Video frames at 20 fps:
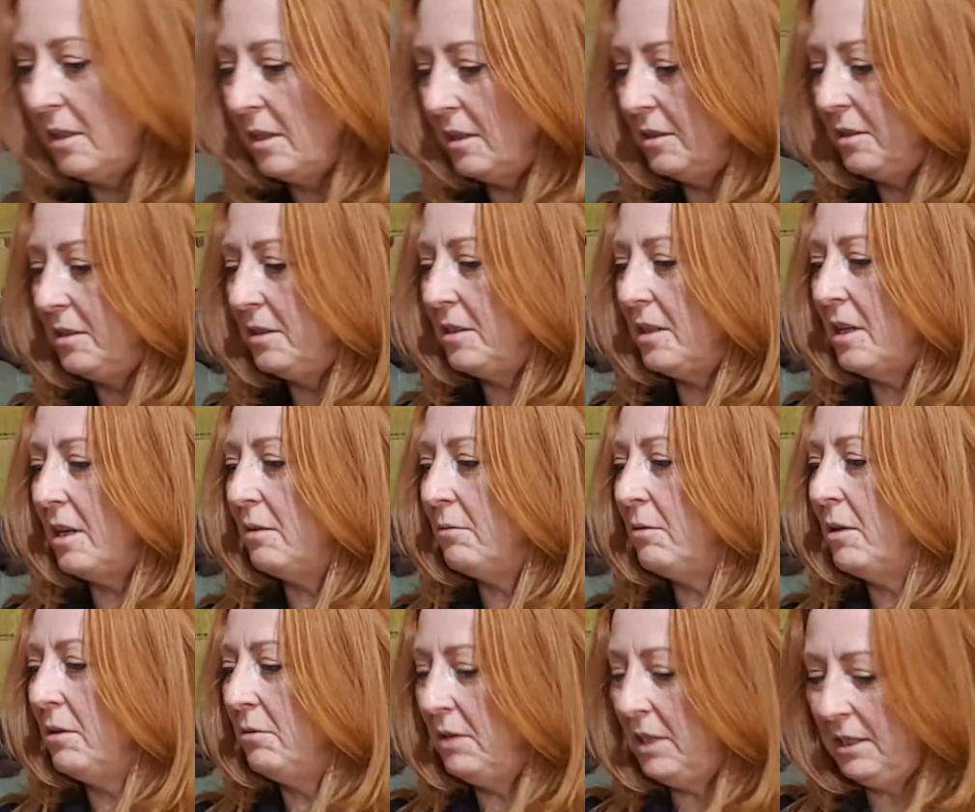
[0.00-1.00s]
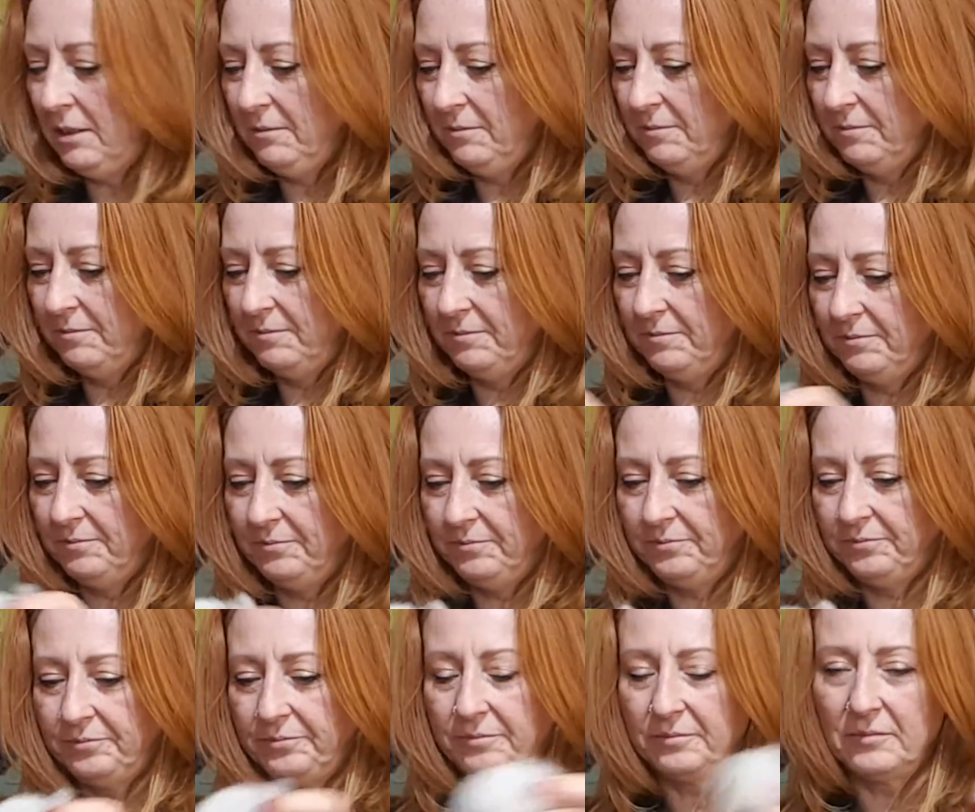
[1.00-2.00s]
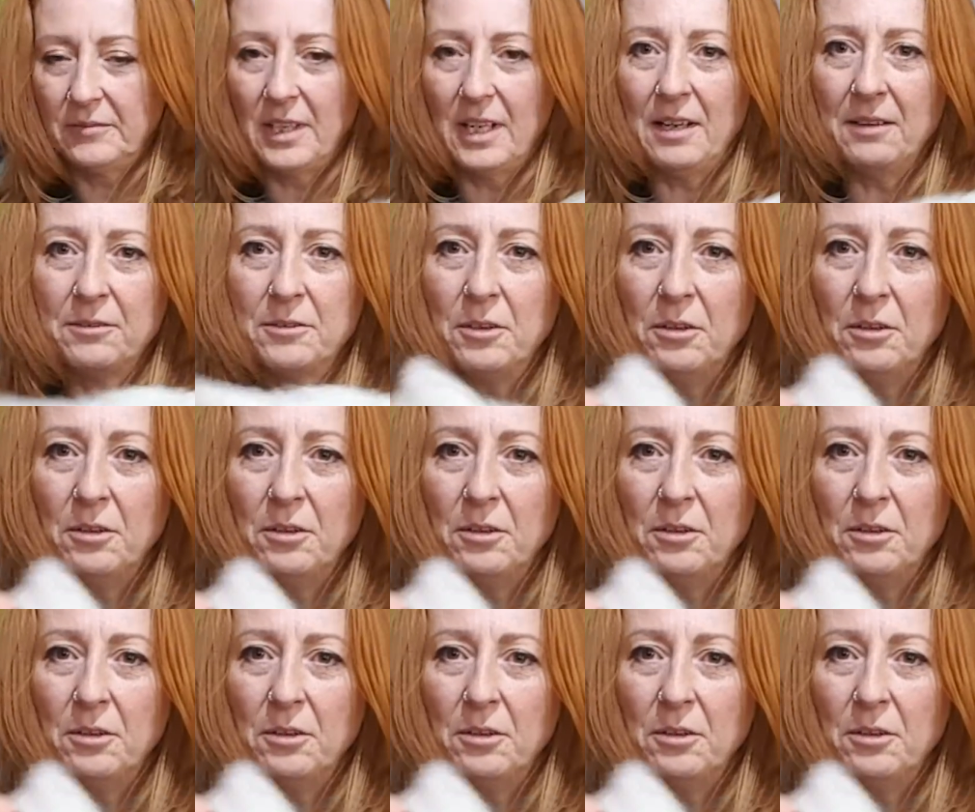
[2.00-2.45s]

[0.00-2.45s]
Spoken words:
and start rolling. I've